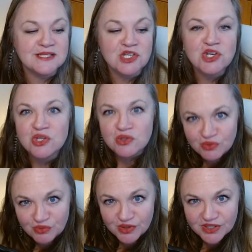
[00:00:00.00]

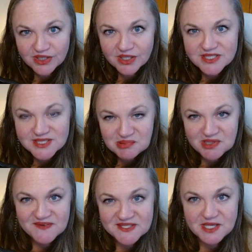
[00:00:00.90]
new to
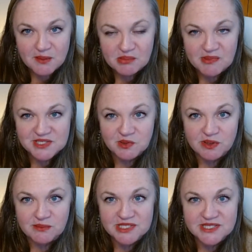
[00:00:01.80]
previous compromise
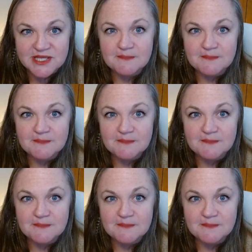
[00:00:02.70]
agreements.